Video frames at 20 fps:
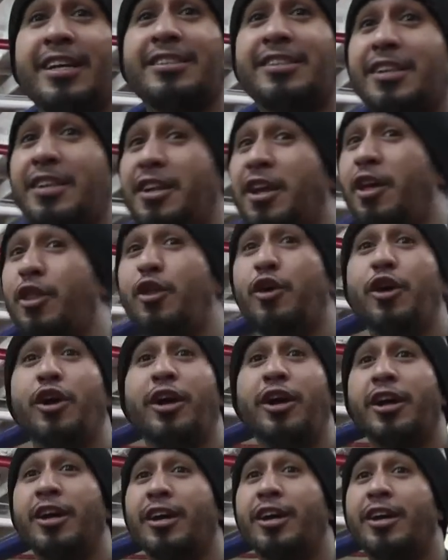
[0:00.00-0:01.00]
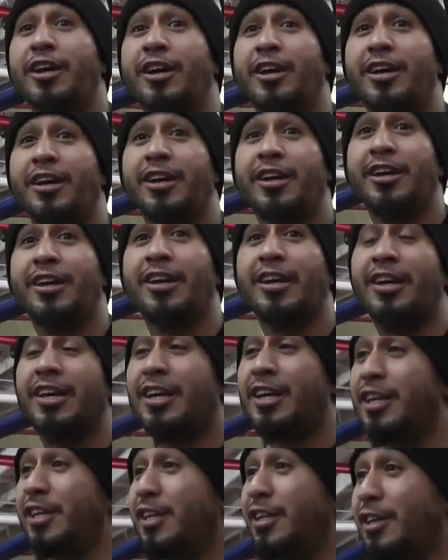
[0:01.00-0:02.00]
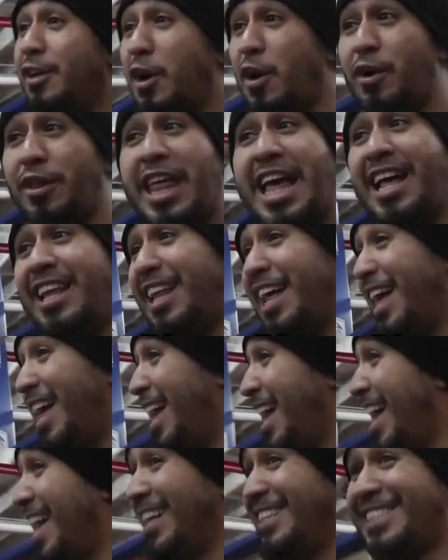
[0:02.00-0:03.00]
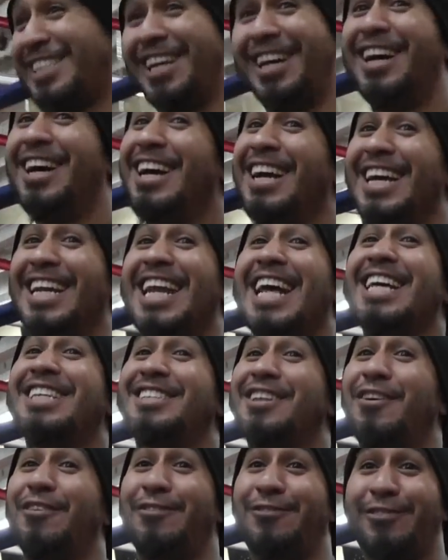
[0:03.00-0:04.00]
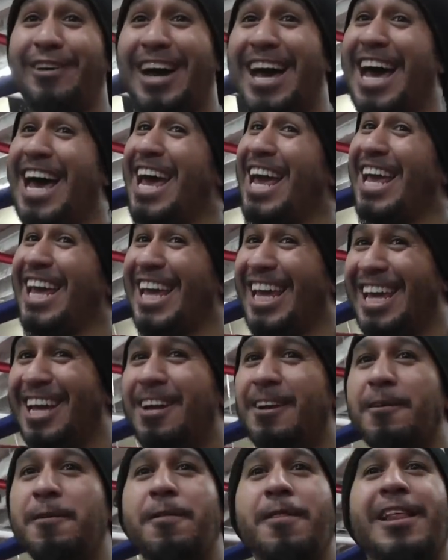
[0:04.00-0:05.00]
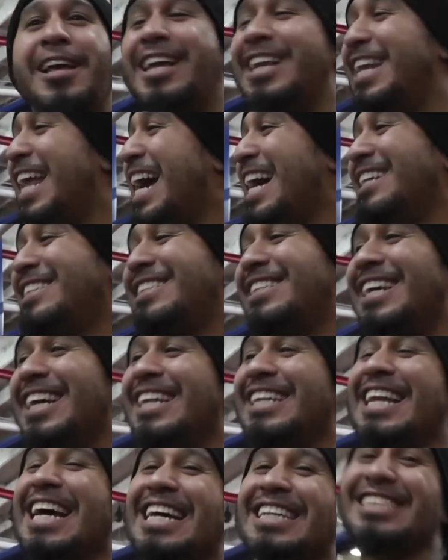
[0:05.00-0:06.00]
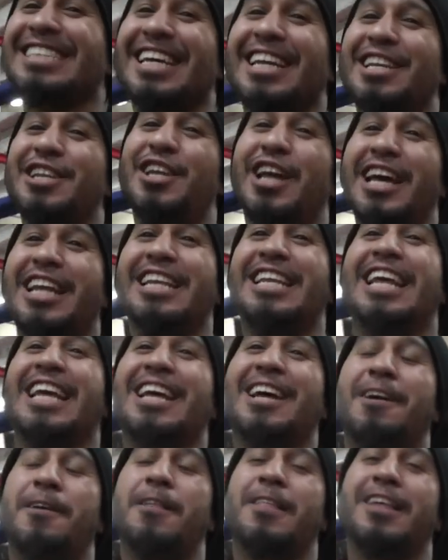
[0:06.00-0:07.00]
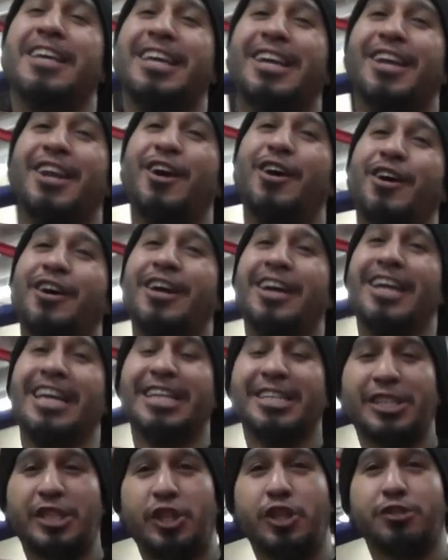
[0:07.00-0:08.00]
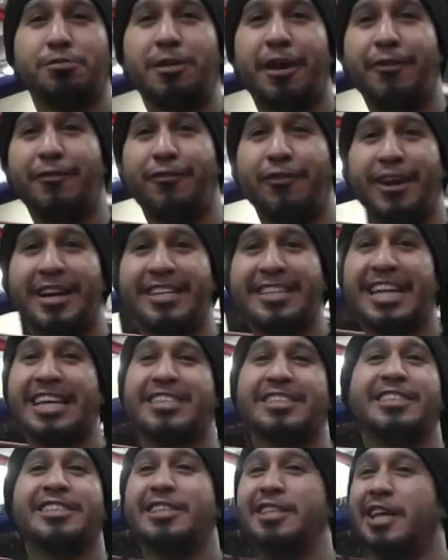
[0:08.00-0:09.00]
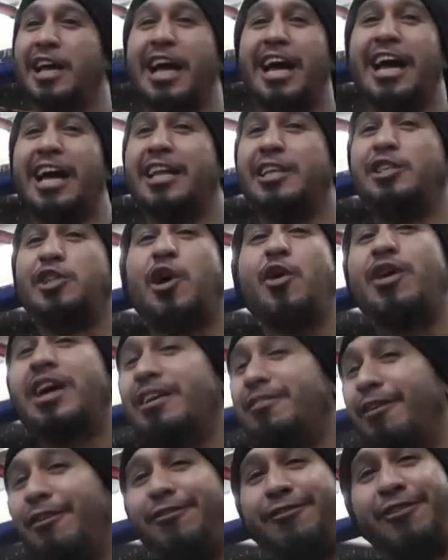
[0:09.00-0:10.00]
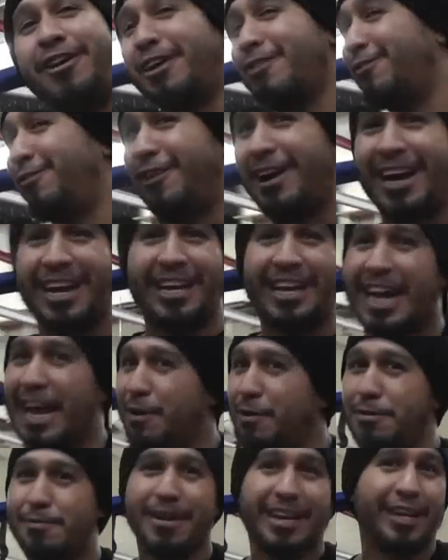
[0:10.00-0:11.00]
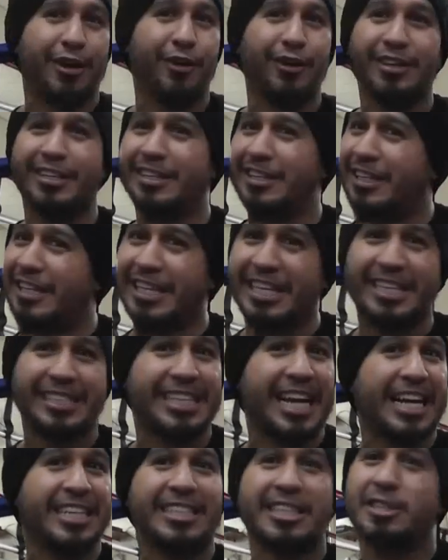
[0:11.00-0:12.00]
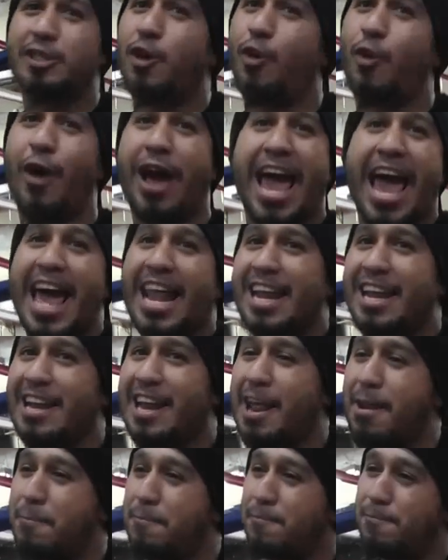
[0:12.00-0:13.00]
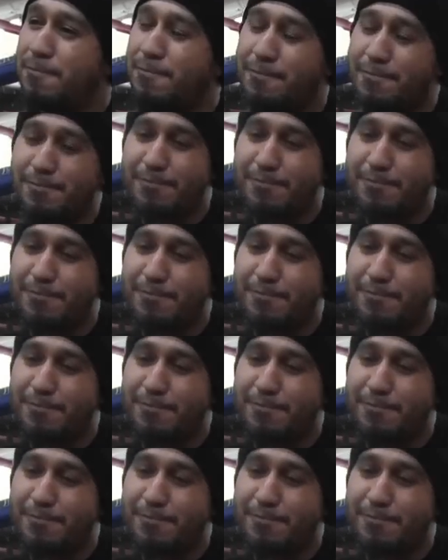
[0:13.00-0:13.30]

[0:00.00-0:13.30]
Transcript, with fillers: that's another. no need for refs. No oh, need. Oh, that, that's that's a fight. No needs for judges. I that's, mean, that's the, it will end in a knockout. You know, excuse my friend. That's uh, don't give a fuck fight. Everybody go. These guys just go at it, and